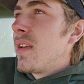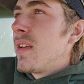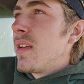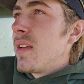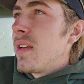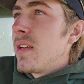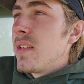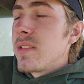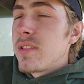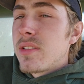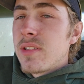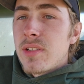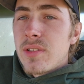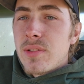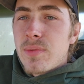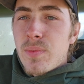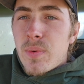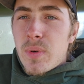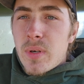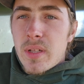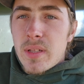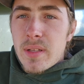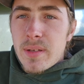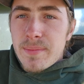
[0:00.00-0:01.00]
It's just
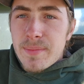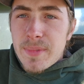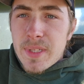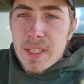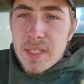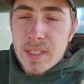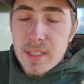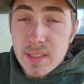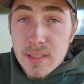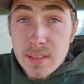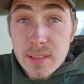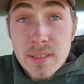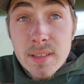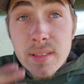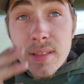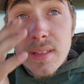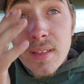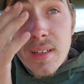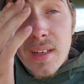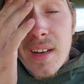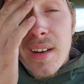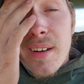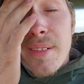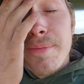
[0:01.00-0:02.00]
one of them things.
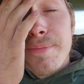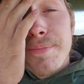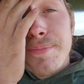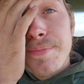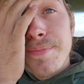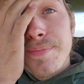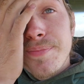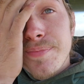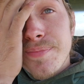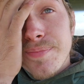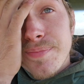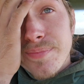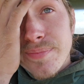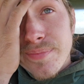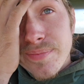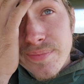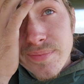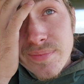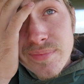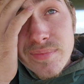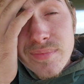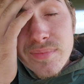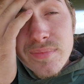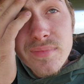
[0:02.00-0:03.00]

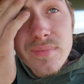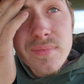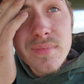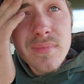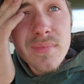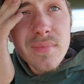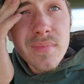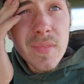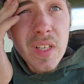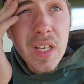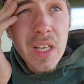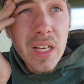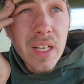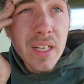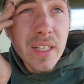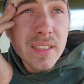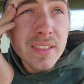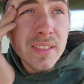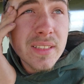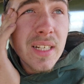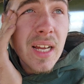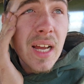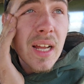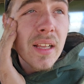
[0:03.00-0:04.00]
And
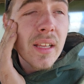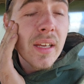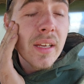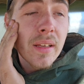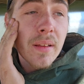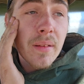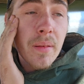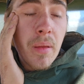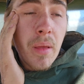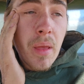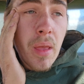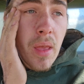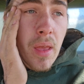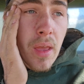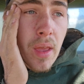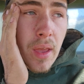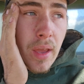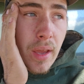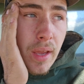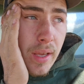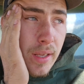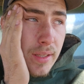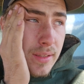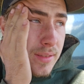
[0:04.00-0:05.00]
it's not like
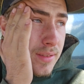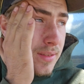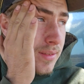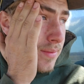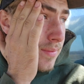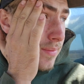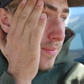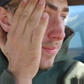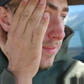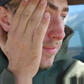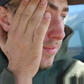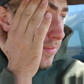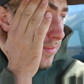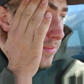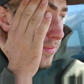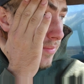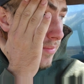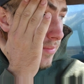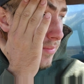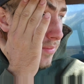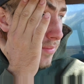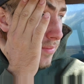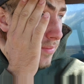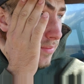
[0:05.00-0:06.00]
it
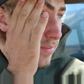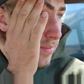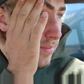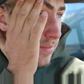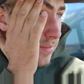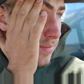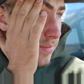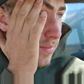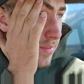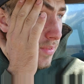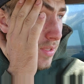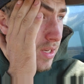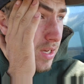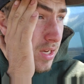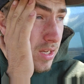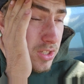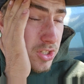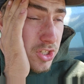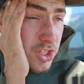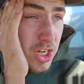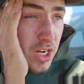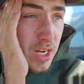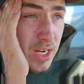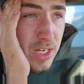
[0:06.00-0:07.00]

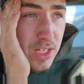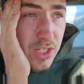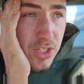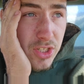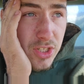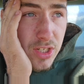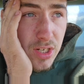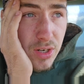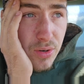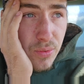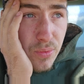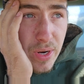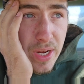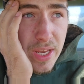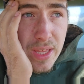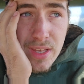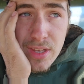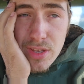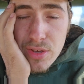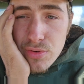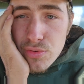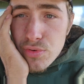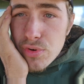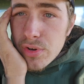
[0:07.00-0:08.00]
changed in a way
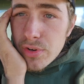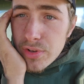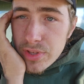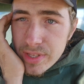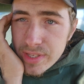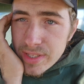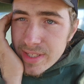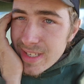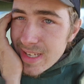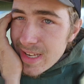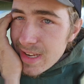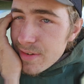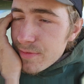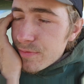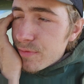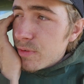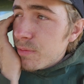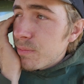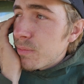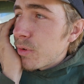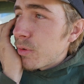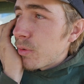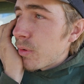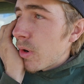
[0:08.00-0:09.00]
that you couldn't see it
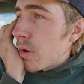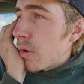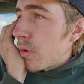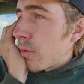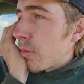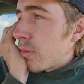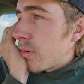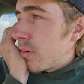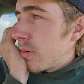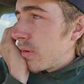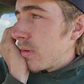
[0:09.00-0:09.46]
from the road.